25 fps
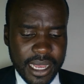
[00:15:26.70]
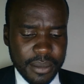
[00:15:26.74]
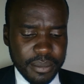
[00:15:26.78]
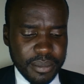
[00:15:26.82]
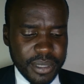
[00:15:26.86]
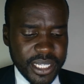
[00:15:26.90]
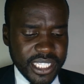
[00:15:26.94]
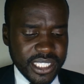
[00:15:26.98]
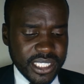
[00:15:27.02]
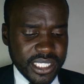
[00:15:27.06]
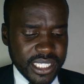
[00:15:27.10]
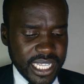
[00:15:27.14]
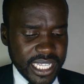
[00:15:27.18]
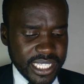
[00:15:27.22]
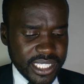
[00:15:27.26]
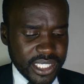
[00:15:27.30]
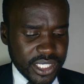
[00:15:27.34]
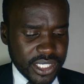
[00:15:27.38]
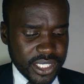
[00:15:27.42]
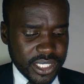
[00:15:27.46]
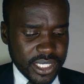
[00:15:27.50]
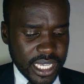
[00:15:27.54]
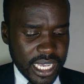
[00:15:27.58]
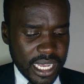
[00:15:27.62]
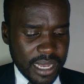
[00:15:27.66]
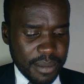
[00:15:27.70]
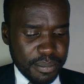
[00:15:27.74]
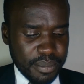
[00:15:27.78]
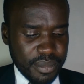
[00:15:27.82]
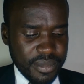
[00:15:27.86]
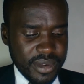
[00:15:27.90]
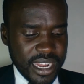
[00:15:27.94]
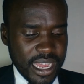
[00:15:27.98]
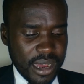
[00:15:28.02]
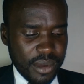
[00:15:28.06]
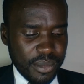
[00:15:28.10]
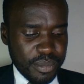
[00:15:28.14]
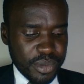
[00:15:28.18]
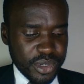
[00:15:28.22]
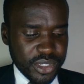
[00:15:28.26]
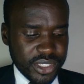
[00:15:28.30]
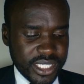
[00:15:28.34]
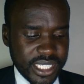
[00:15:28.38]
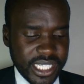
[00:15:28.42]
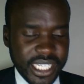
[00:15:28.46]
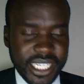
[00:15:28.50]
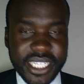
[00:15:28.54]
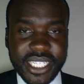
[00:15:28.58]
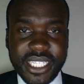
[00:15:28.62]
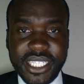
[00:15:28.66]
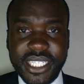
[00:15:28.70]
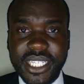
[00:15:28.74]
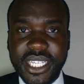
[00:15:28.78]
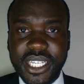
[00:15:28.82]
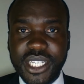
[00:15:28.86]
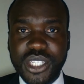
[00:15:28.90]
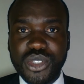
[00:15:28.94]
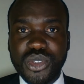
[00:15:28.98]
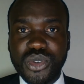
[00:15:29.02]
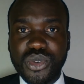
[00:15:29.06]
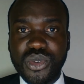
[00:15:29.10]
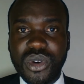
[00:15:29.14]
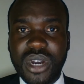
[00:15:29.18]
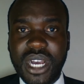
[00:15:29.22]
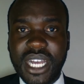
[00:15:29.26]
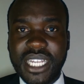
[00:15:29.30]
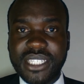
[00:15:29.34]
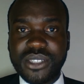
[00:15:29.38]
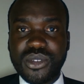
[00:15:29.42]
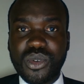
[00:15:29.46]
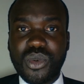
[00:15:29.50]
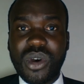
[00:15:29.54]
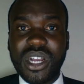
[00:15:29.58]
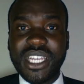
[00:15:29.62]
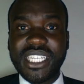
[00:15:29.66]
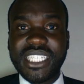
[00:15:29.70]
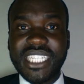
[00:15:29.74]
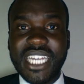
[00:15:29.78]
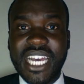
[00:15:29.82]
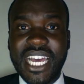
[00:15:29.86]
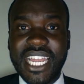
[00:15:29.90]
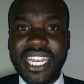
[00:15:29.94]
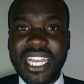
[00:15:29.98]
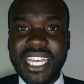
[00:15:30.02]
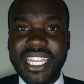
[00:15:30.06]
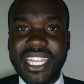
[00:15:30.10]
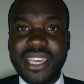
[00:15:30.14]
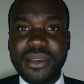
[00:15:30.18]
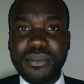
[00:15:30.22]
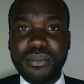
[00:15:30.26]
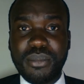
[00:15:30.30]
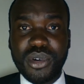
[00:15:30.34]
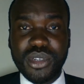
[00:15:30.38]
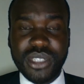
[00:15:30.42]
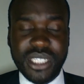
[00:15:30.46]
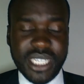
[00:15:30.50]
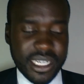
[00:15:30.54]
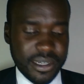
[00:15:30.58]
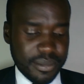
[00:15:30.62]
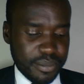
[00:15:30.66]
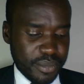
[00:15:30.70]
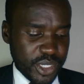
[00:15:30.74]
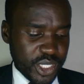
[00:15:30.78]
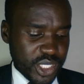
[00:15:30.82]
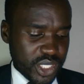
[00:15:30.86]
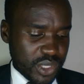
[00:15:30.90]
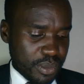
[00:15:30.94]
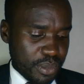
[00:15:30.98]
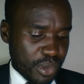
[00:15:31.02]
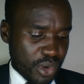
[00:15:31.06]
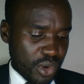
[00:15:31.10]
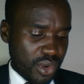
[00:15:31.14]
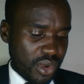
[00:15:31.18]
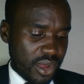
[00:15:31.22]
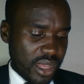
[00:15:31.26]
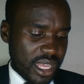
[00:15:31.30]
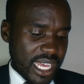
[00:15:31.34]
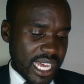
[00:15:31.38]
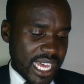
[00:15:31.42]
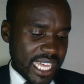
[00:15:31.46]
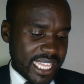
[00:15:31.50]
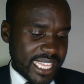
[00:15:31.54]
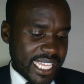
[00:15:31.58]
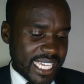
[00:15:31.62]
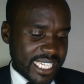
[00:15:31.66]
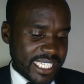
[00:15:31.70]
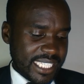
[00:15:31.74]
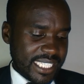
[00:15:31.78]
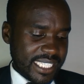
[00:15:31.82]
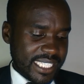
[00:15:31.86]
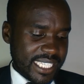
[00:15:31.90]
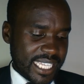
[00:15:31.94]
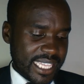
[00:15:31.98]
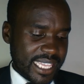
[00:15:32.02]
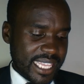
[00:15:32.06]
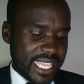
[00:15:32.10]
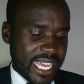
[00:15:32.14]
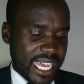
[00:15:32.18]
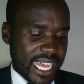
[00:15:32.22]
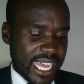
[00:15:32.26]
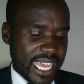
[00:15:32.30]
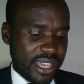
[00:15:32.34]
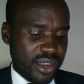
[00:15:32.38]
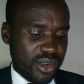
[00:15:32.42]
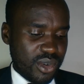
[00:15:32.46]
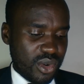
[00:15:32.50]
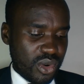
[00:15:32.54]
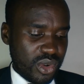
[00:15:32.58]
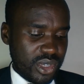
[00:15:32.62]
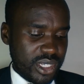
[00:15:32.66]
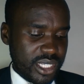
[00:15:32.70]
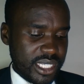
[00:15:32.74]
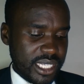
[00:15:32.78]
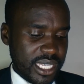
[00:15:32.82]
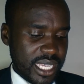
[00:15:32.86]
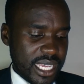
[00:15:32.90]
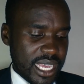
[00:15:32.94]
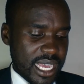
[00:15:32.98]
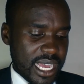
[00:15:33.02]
Please, let's now proceed to look at quite another important principle, and that is that the High Court